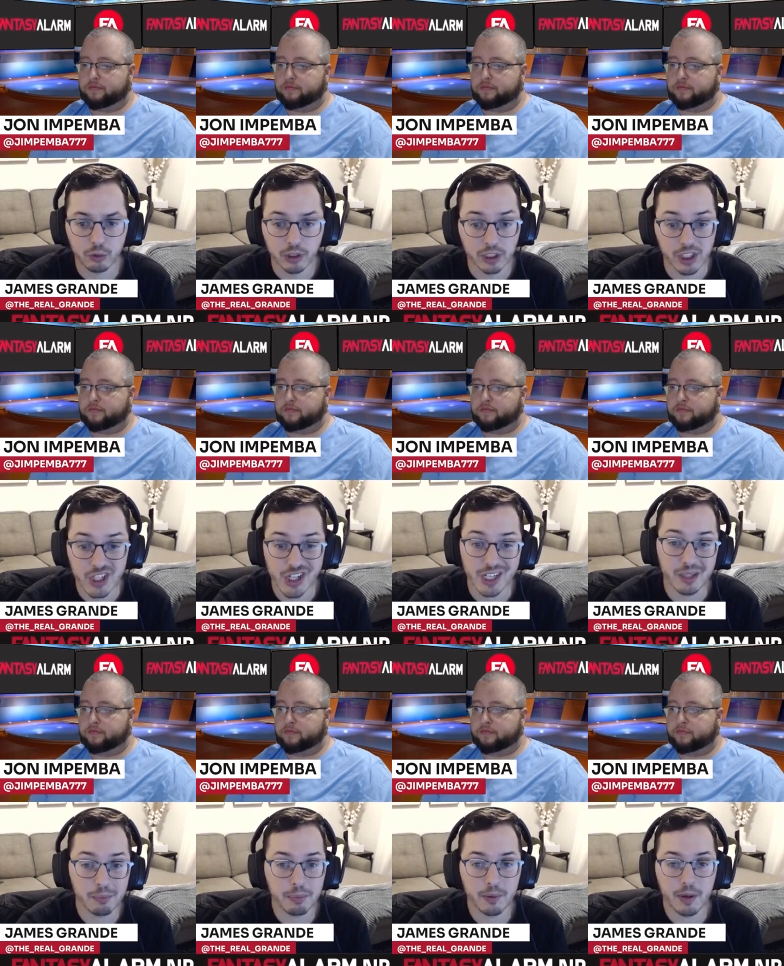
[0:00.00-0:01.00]
Speaker 1: really
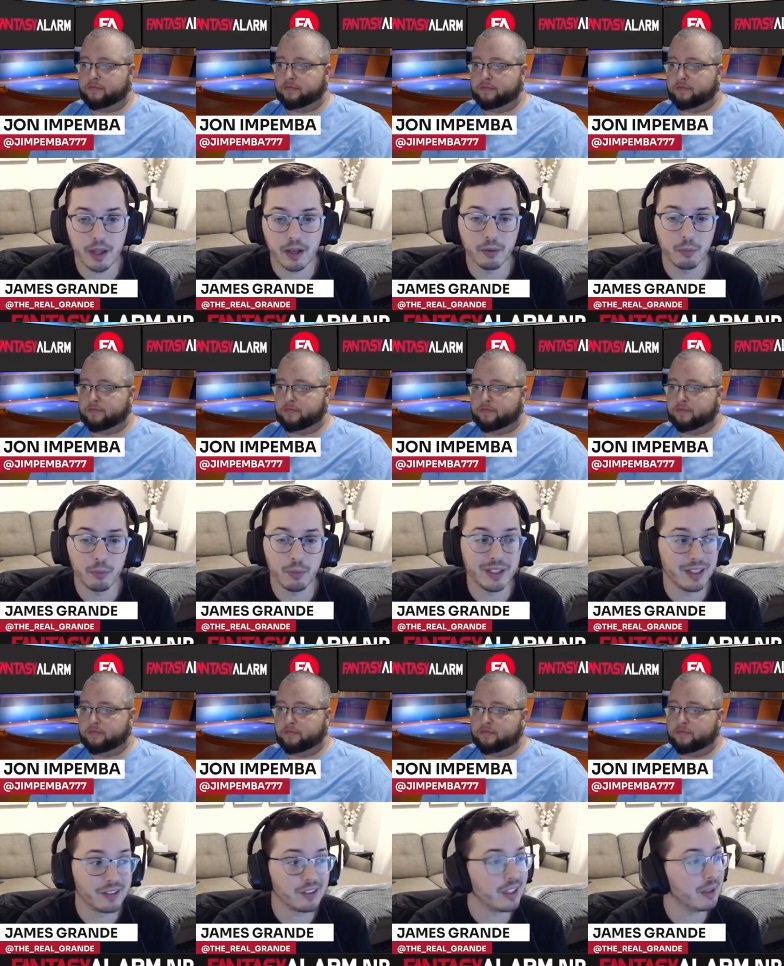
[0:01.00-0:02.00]
cheap, and we
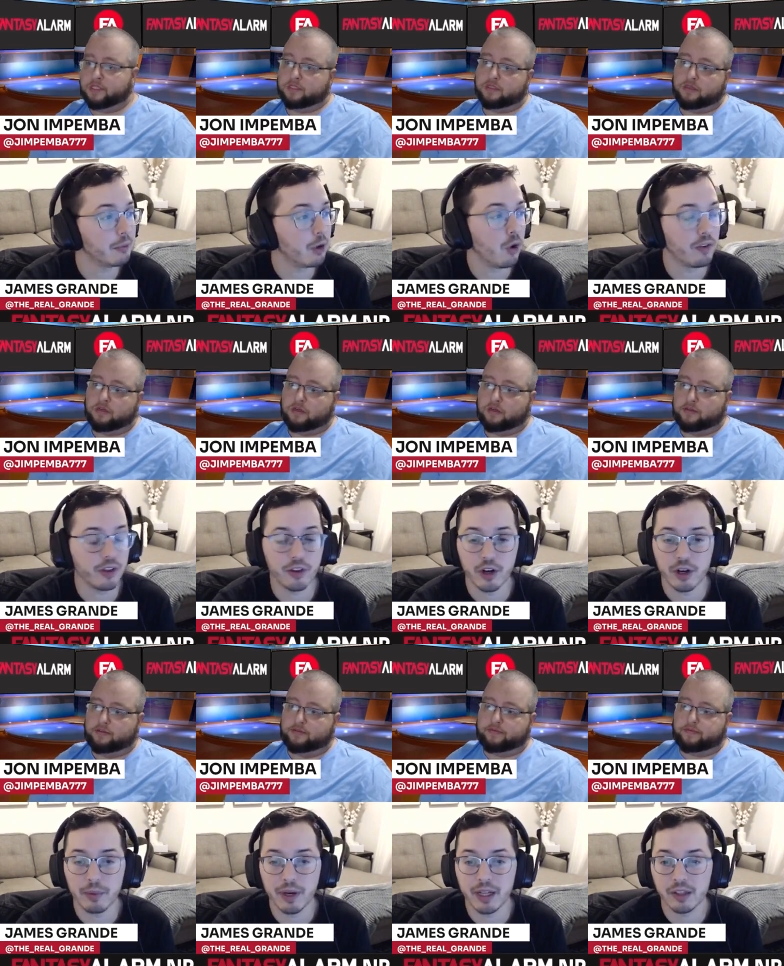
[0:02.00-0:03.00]
did see him go over
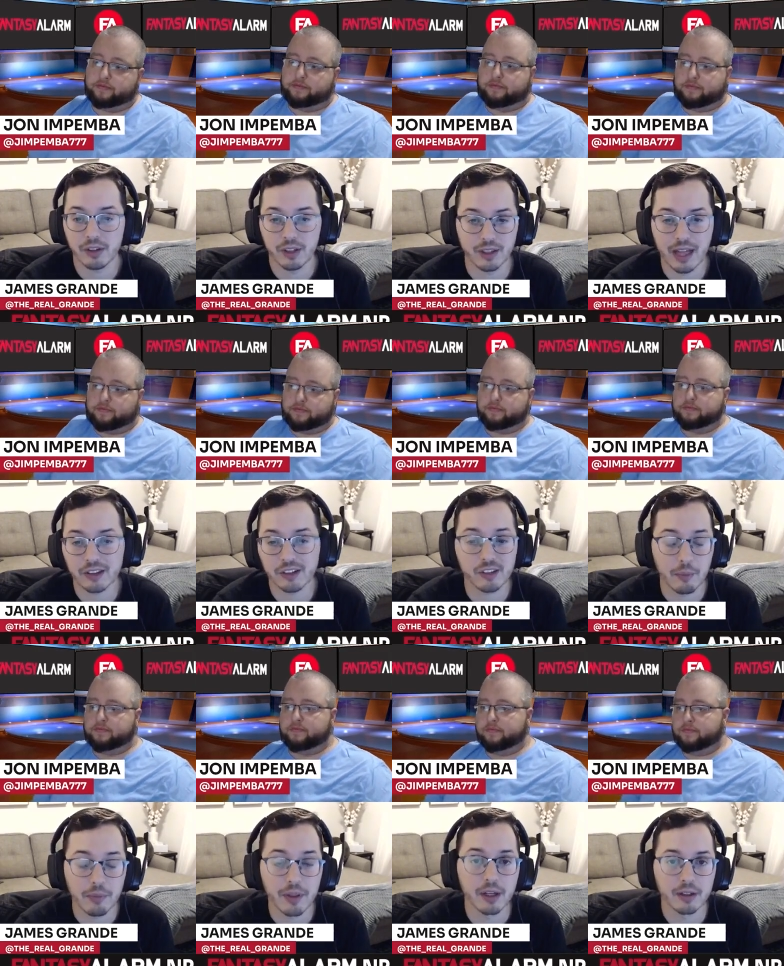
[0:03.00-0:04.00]
30 minutes. Like that's
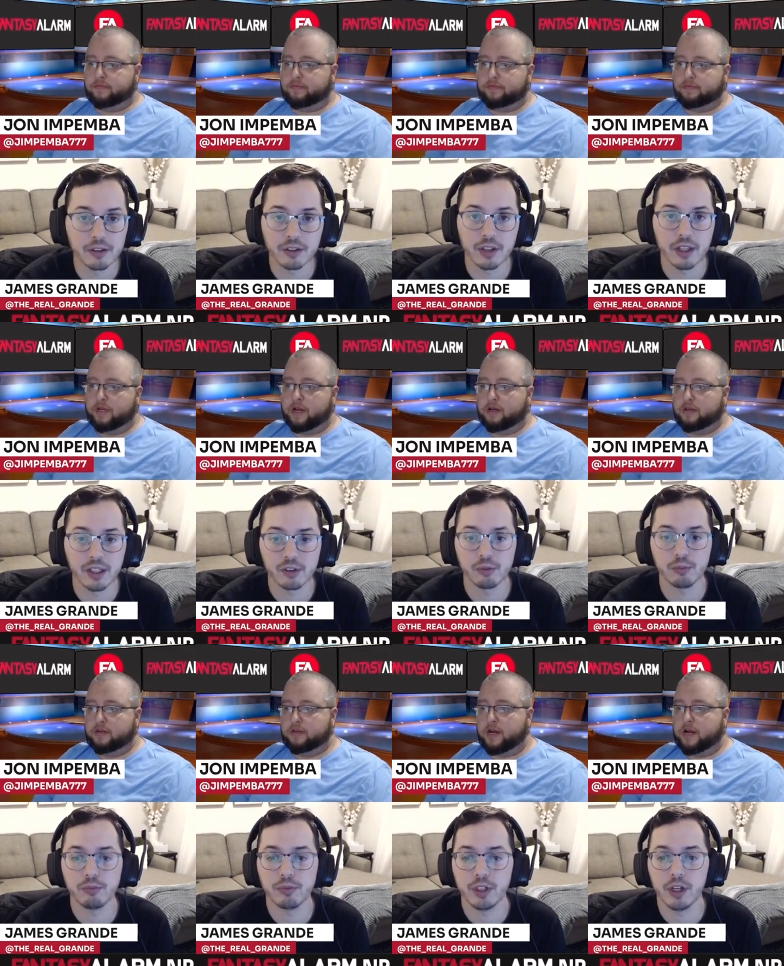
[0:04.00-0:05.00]
something to at yeah. least.
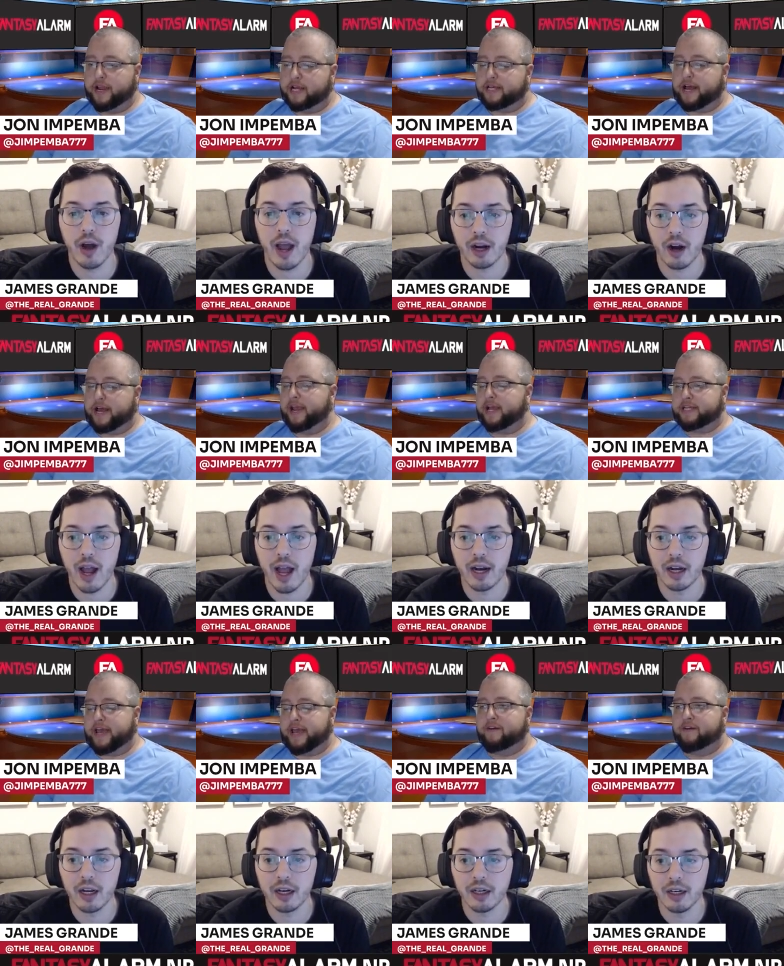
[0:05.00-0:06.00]
I know, guess, I, I, guess
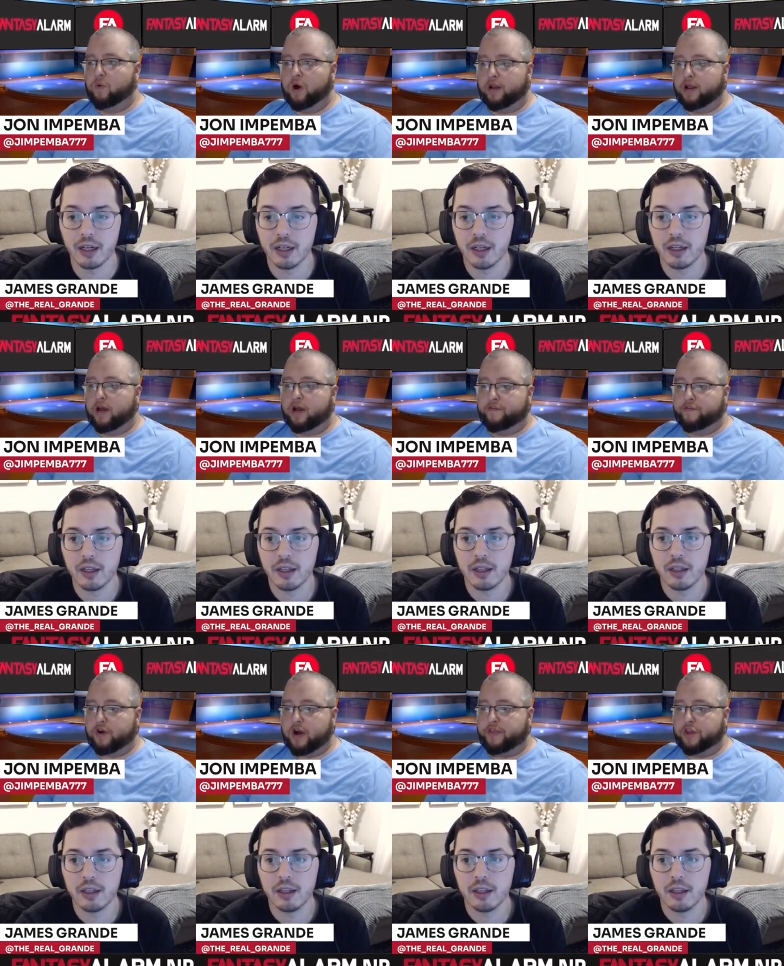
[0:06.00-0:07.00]
I have
Speaker 2: one. I
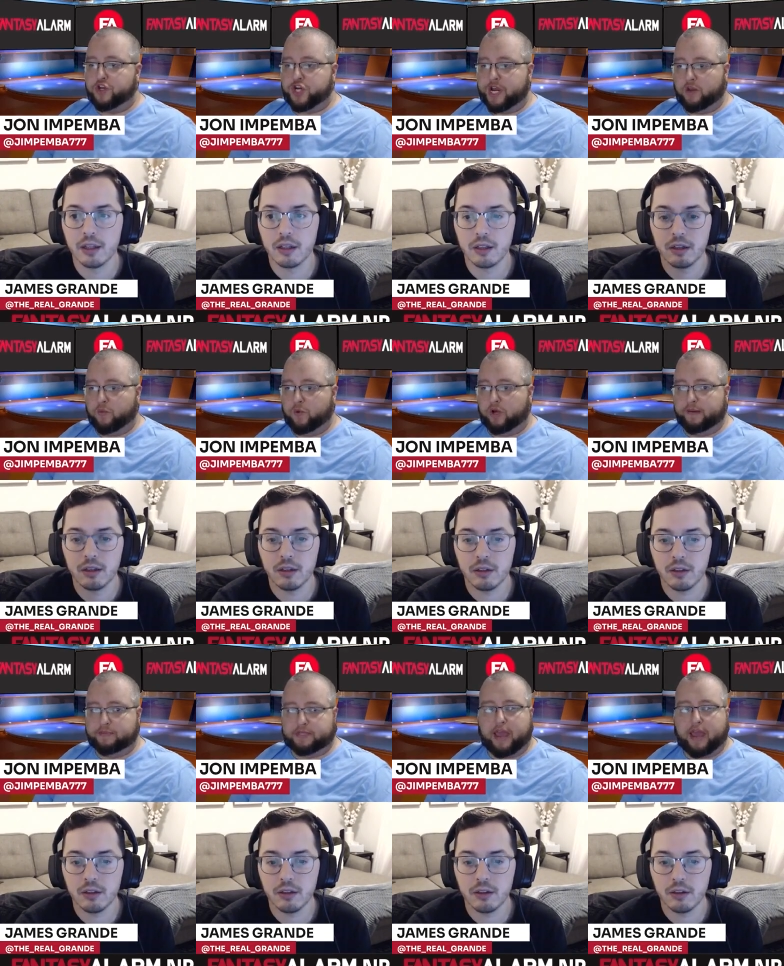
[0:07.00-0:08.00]
forgot that Jalen
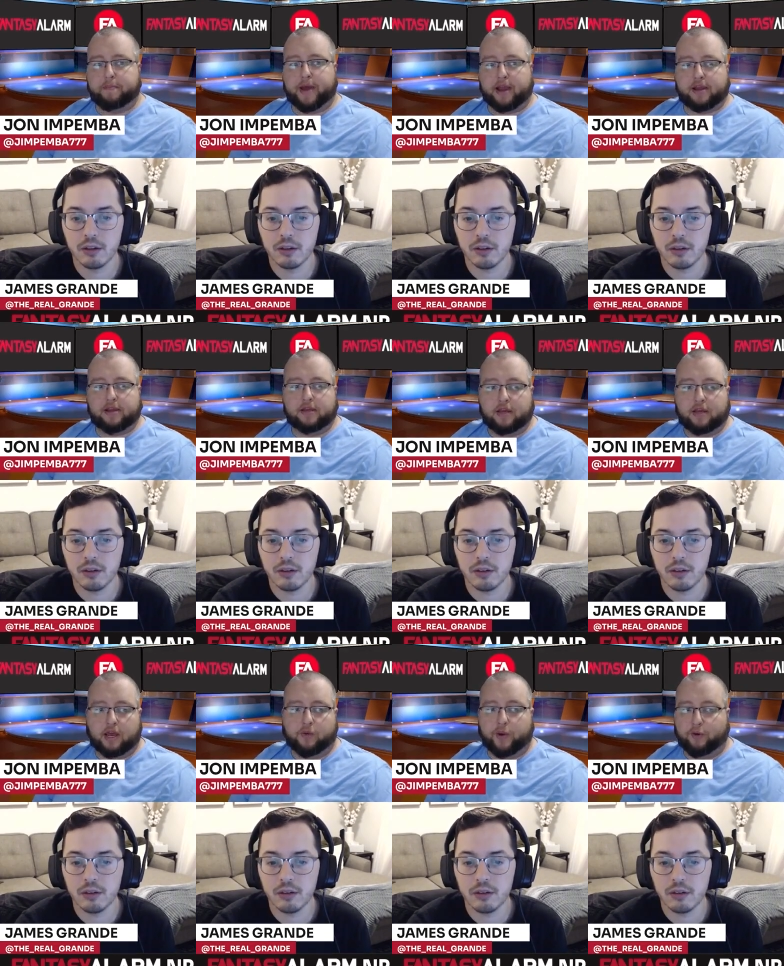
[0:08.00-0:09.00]
Williams came back,
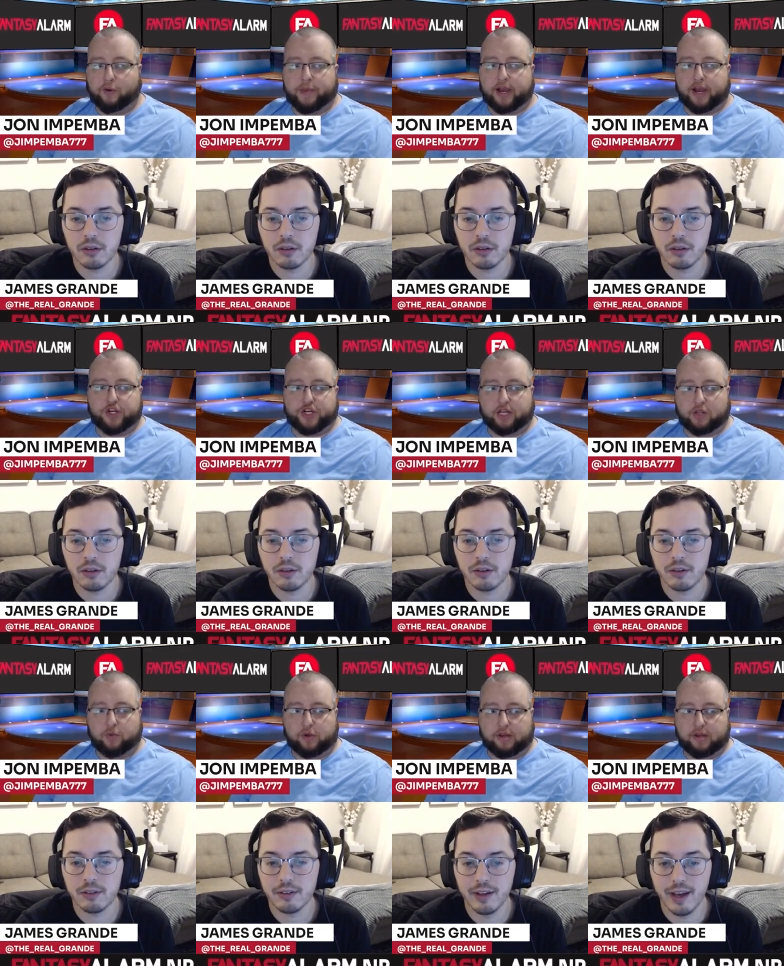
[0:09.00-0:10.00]
and we were big on
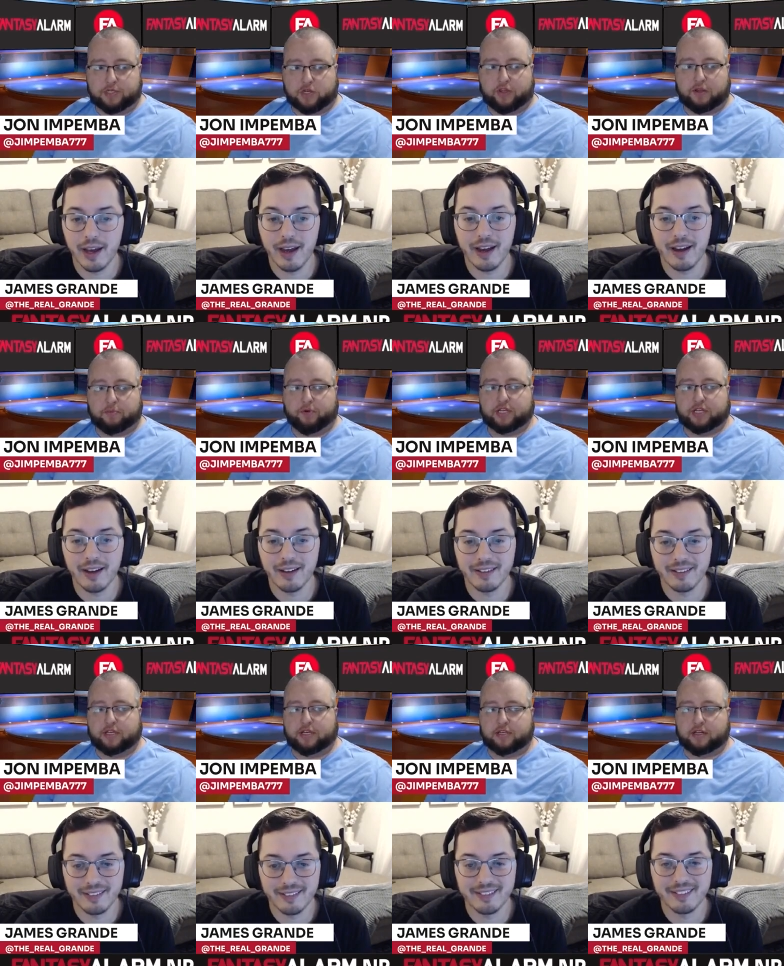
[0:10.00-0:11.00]
Jalen Williams yeah. during the
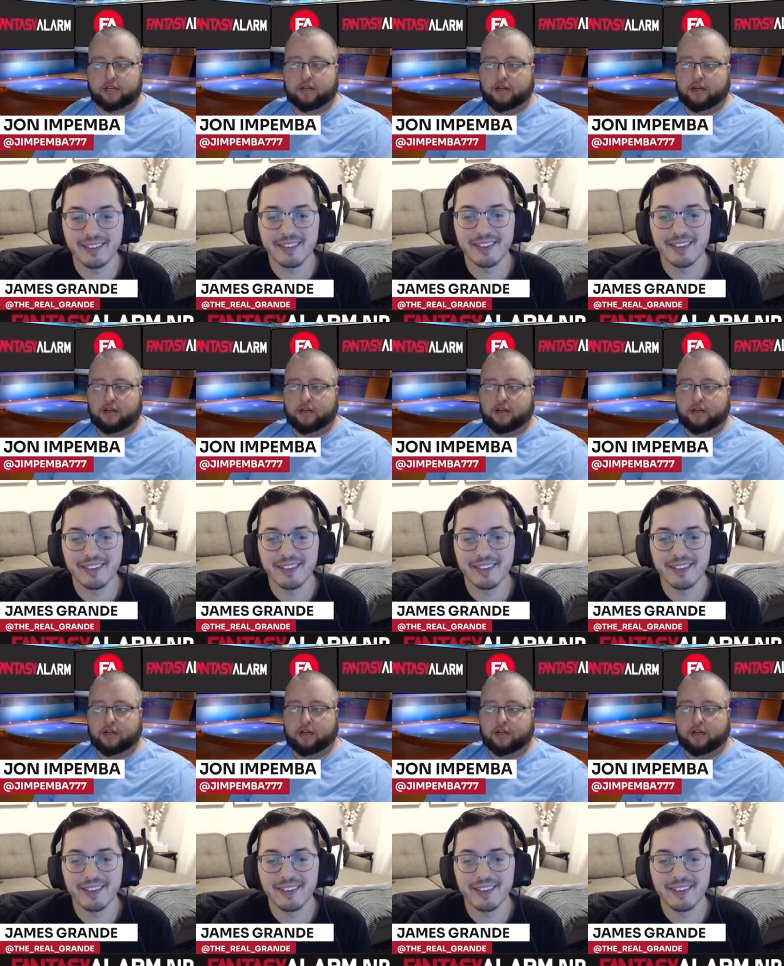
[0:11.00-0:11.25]
preseason.